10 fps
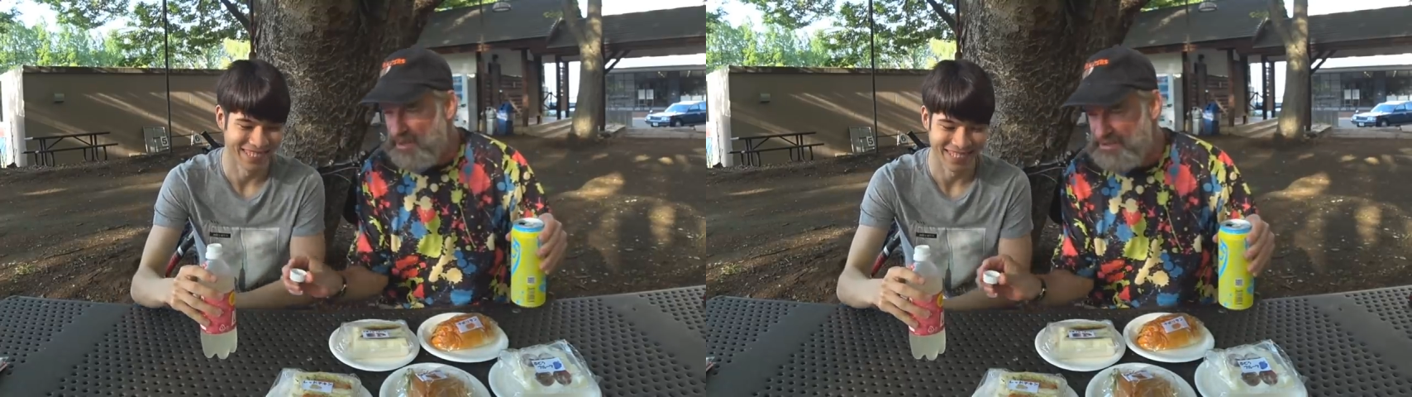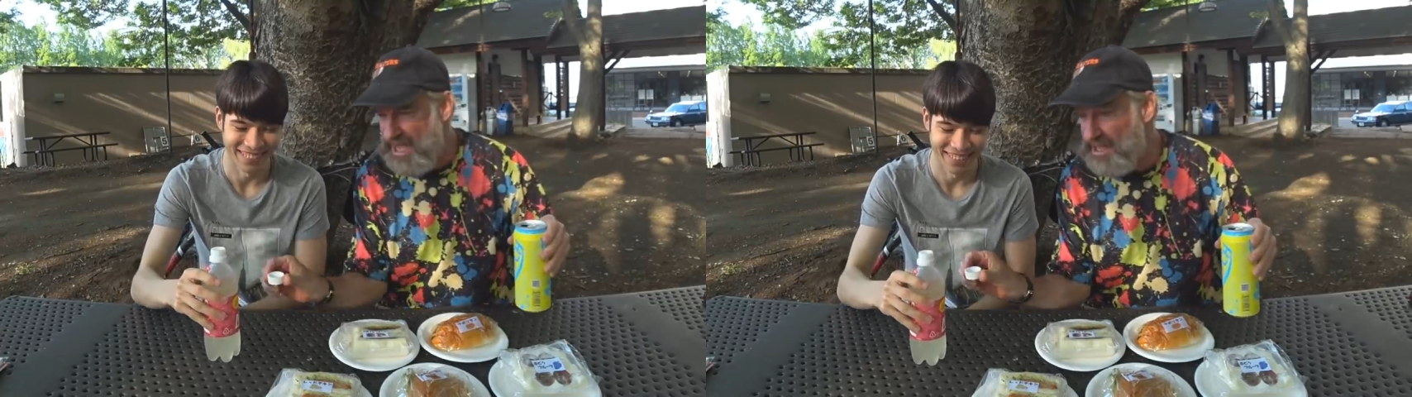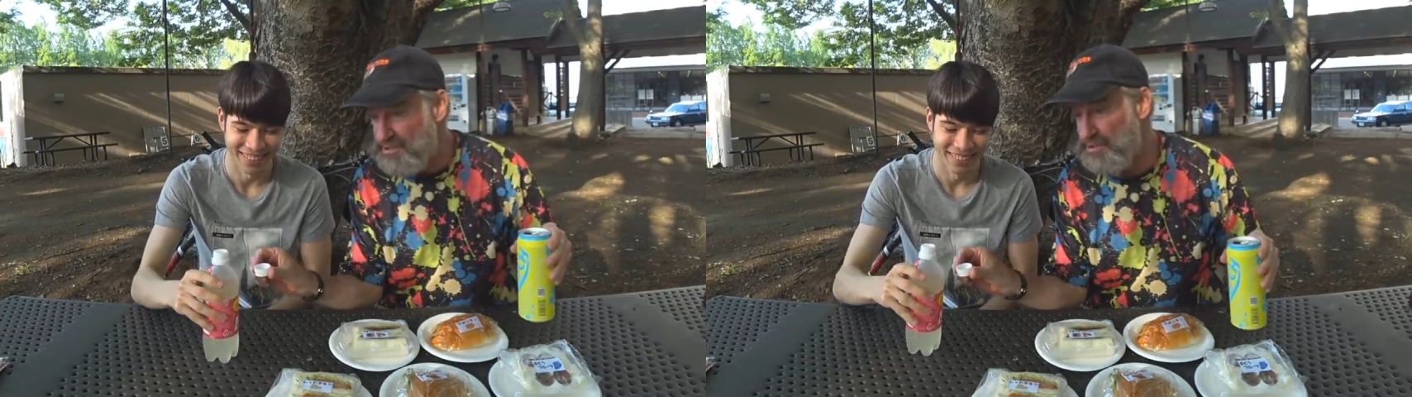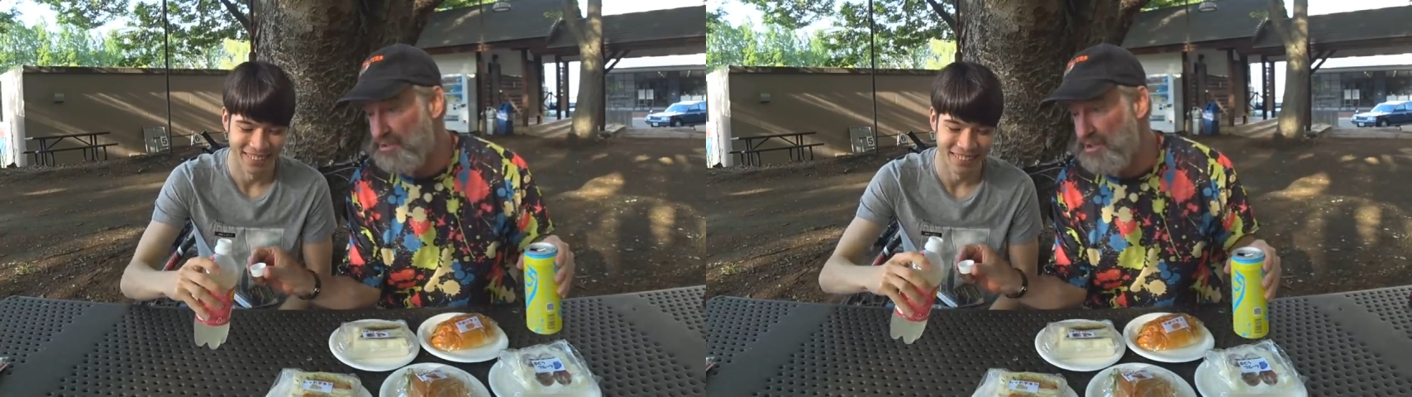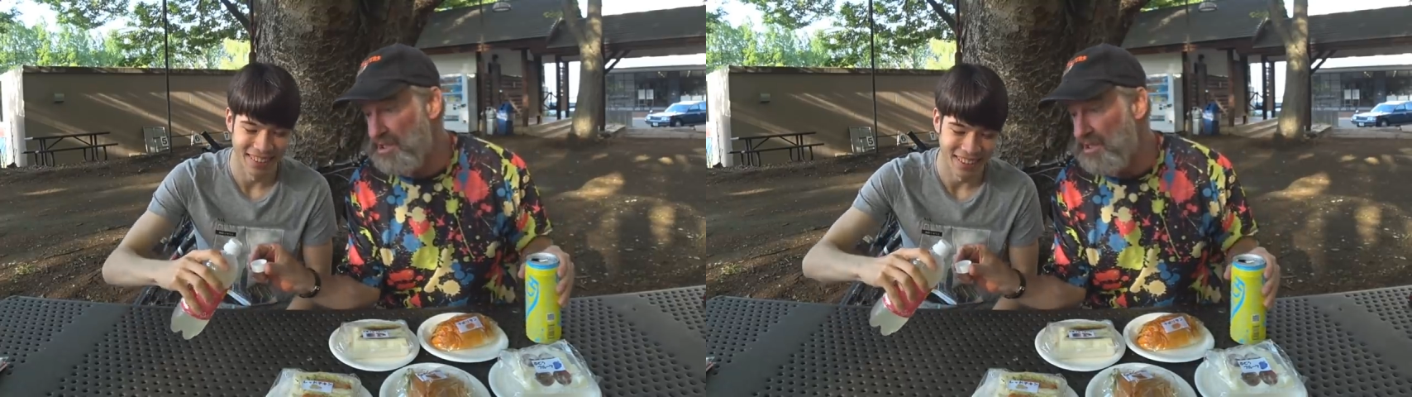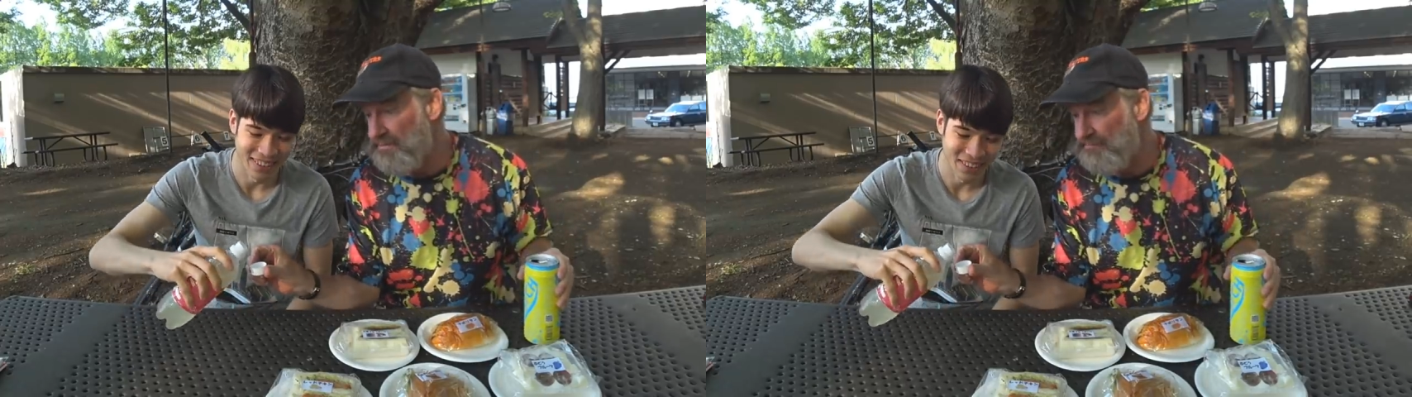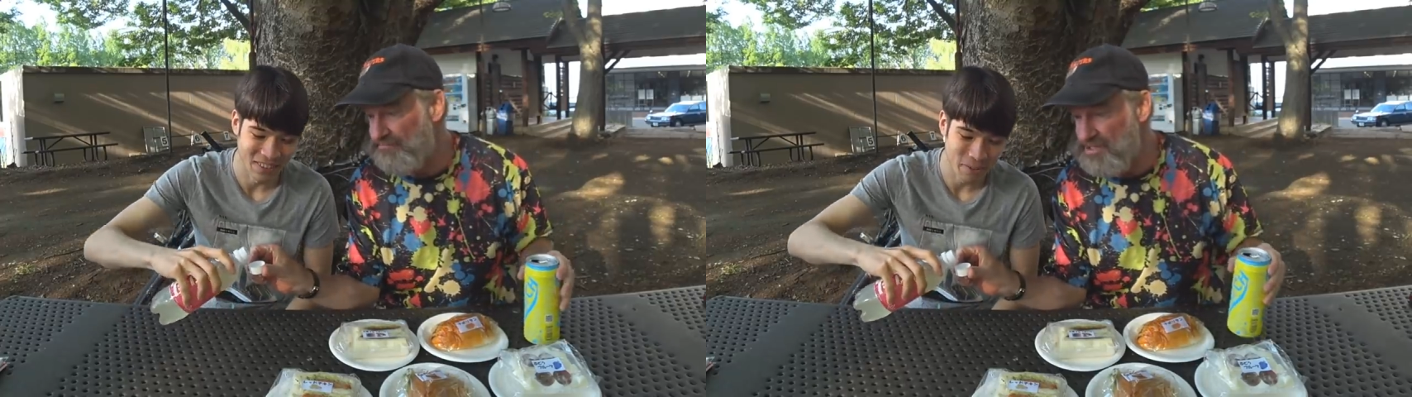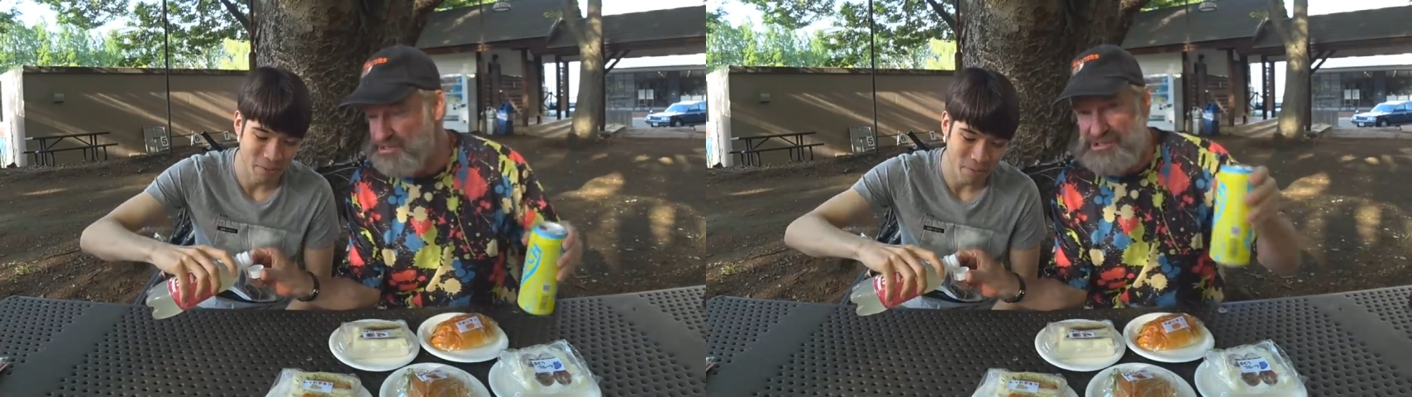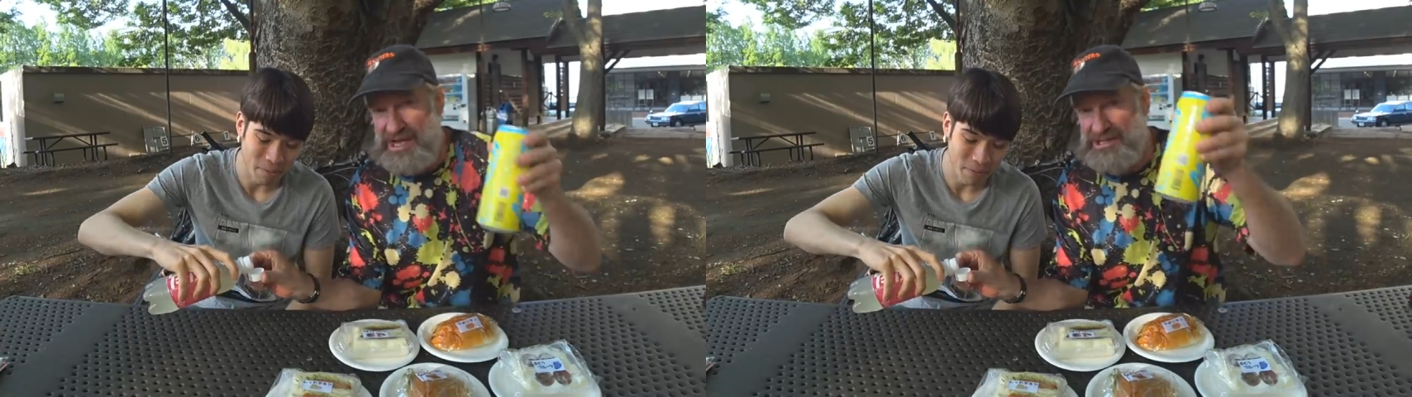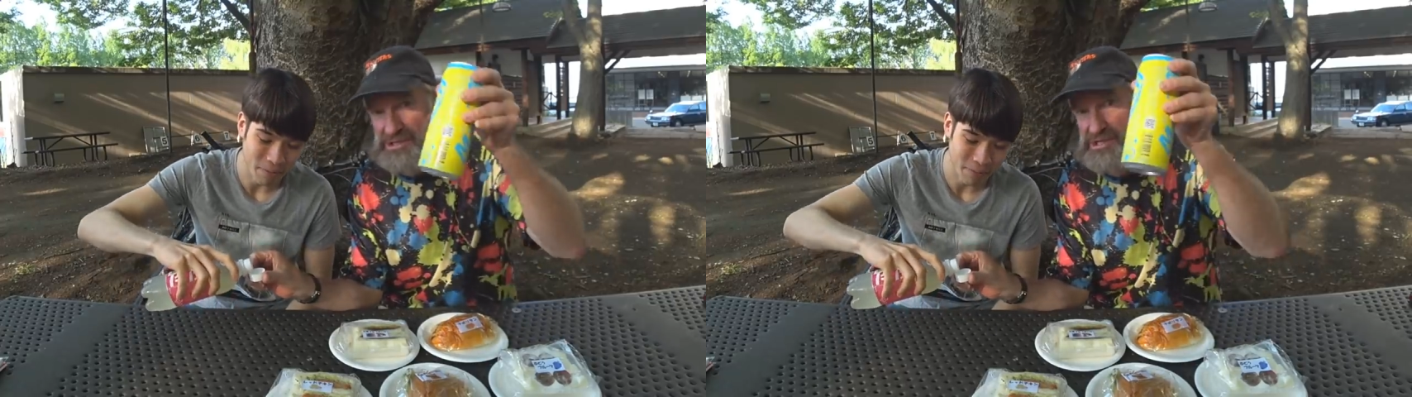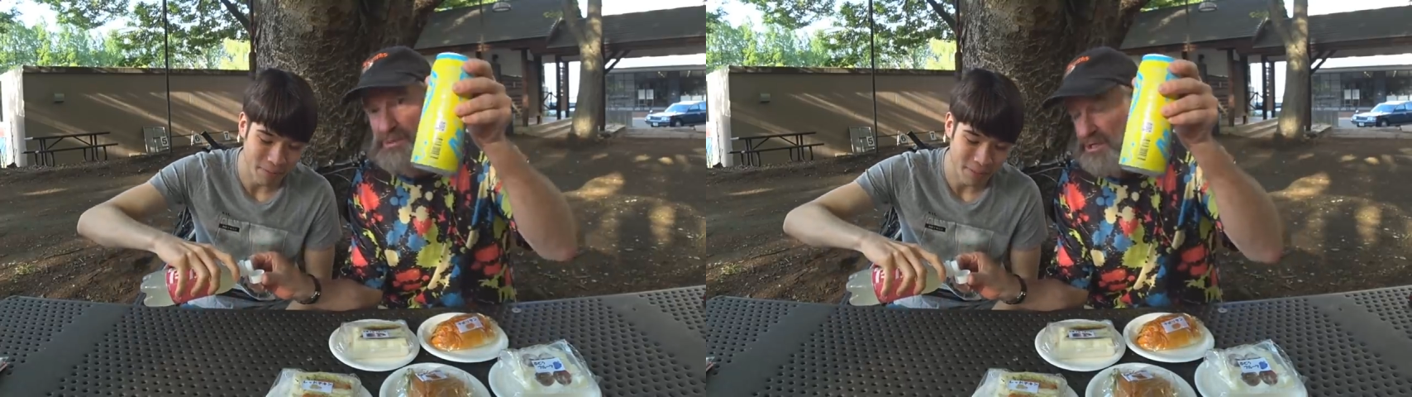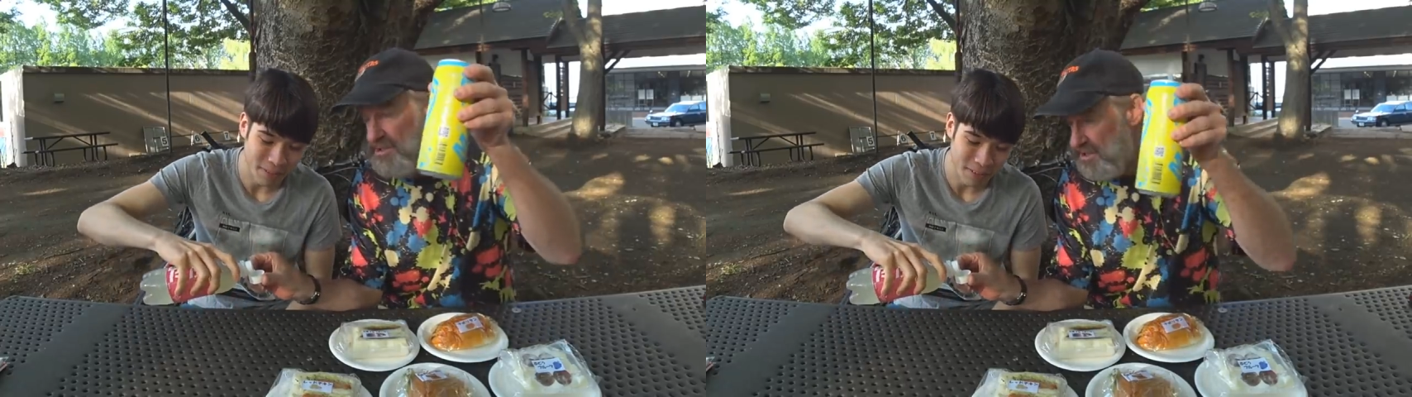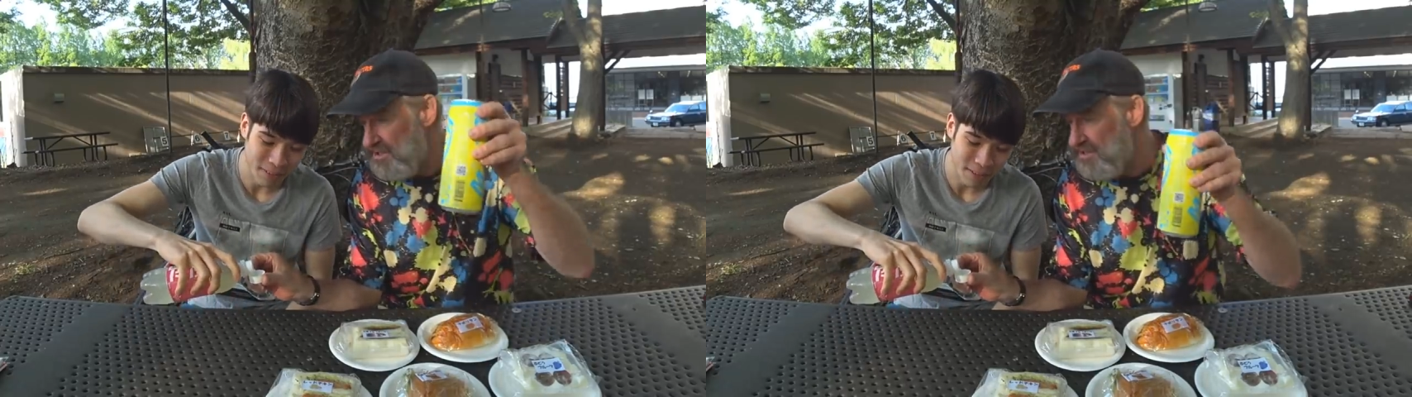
Speaker 1: more. That's good. This is actually sweeter than